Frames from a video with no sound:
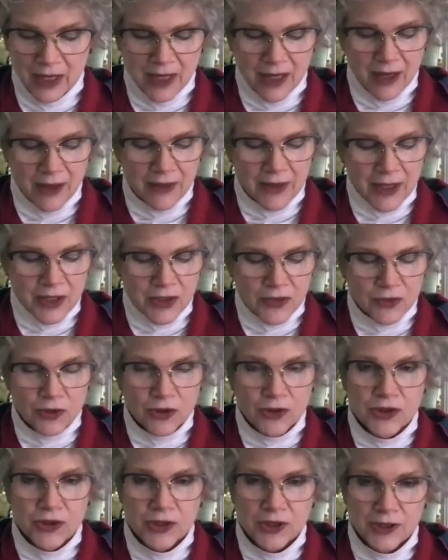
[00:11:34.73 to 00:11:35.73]
And these
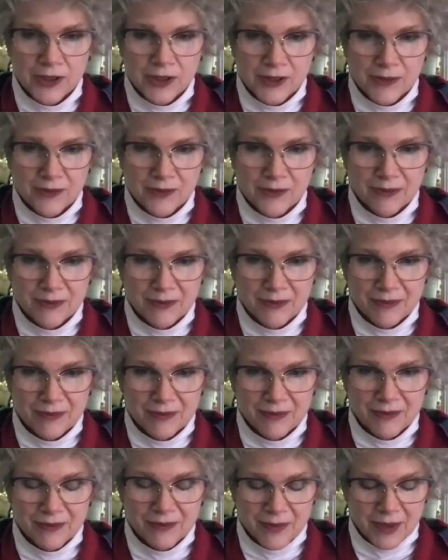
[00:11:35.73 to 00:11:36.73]
verses
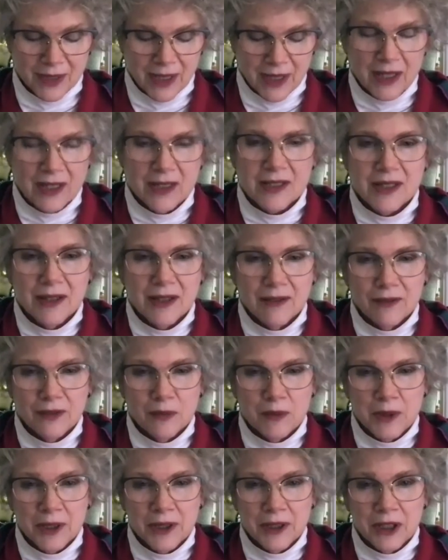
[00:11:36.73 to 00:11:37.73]
kind of sound
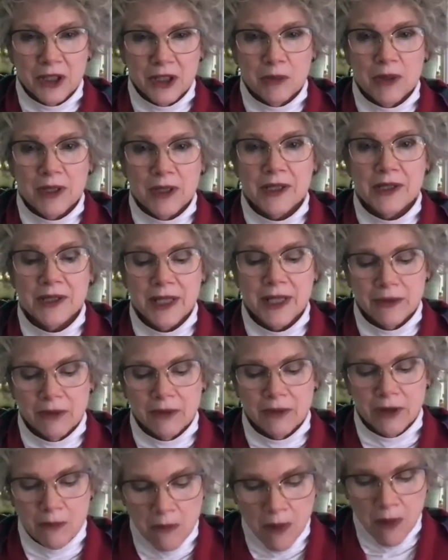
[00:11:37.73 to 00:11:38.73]
familiar because they
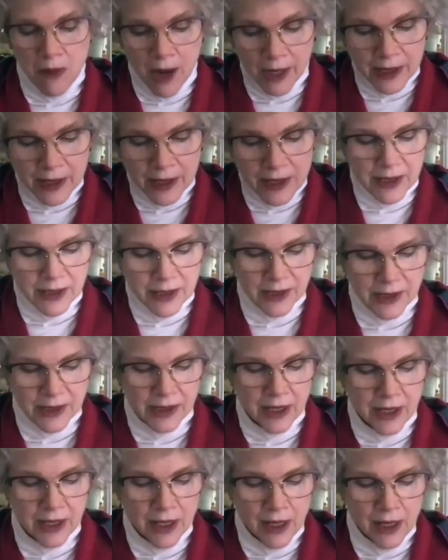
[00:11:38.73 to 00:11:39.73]
remind us
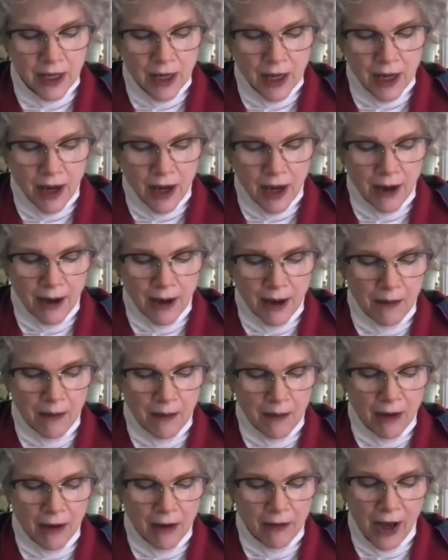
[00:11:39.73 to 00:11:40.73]

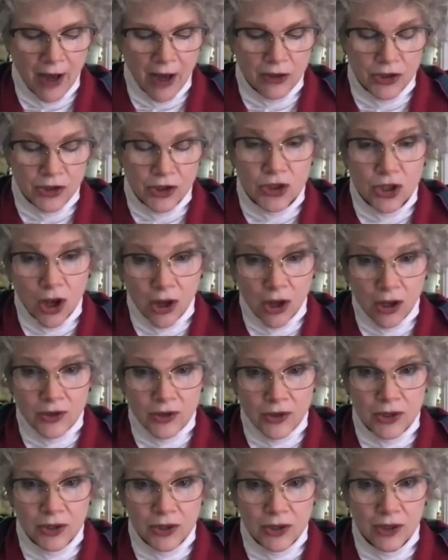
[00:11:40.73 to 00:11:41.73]
of how
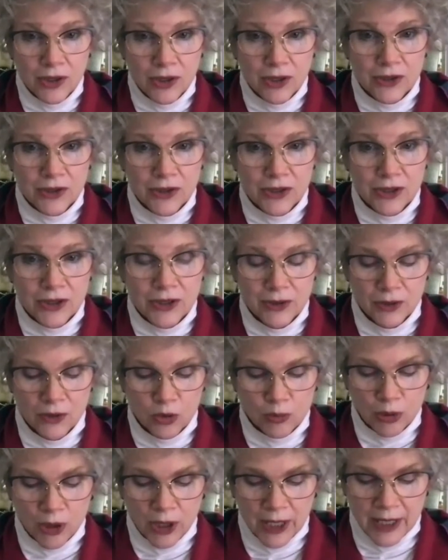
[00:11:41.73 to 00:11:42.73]
Saul's looks
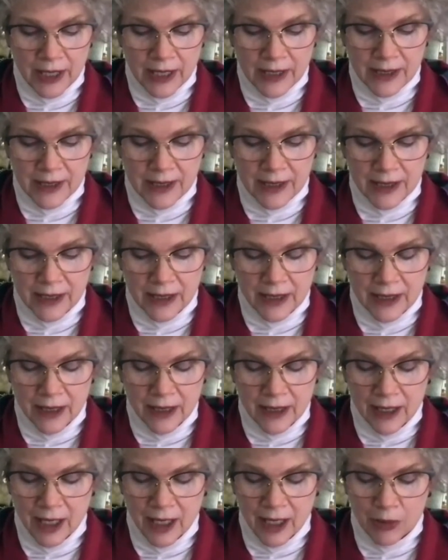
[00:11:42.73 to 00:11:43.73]
were praised
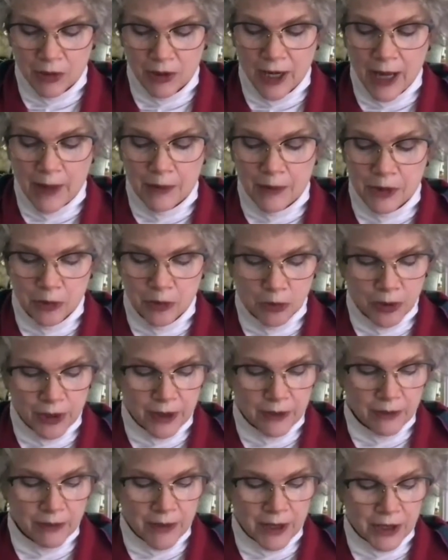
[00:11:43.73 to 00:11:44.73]
and perhaps
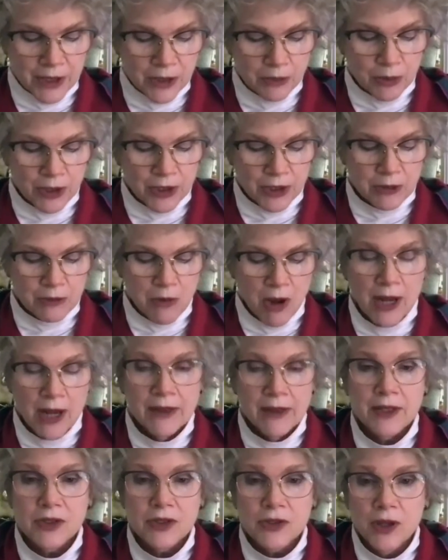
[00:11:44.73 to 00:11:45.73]
are meant to bring to mind
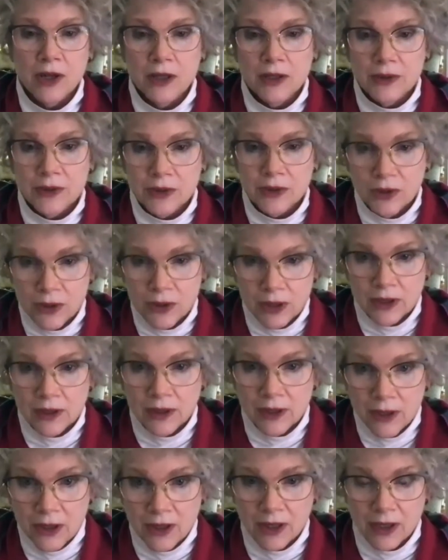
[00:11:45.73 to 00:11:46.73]
that Saul's good
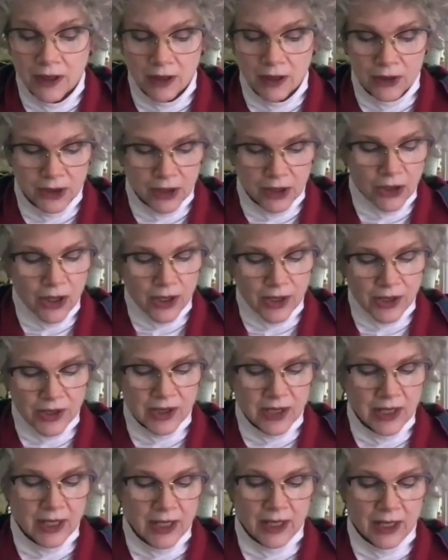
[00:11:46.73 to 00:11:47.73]
looks
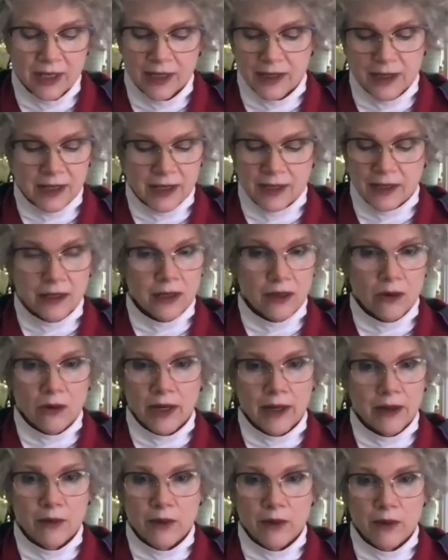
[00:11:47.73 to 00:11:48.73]
didn't
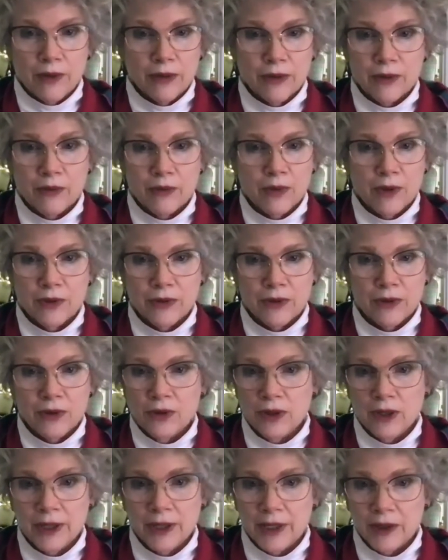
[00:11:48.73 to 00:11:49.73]
equate with
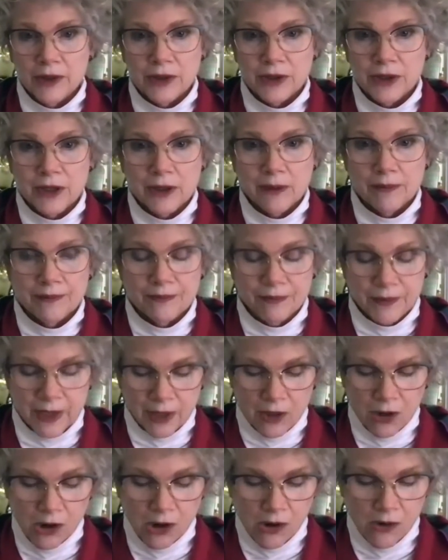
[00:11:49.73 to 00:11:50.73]
good leadership at
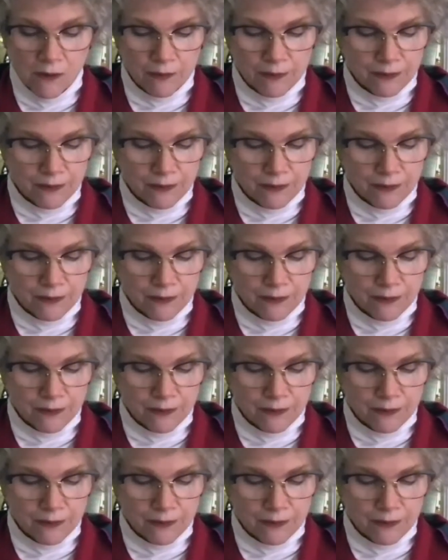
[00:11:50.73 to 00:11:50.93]
all.